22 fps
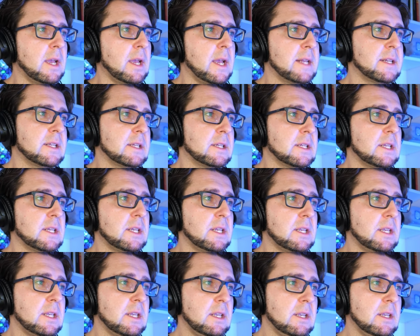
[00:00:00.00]
And then
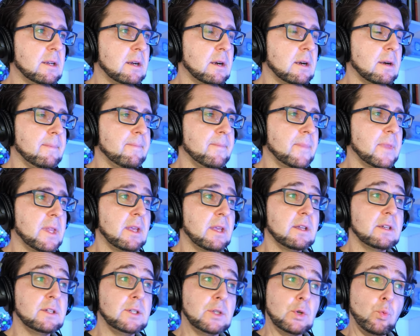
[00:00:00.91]
here,
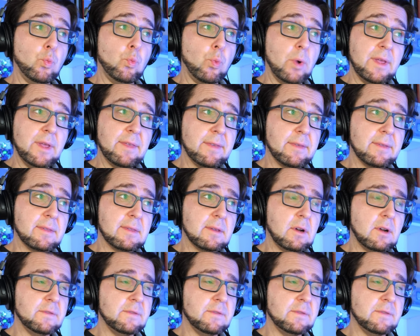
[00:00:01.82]
the width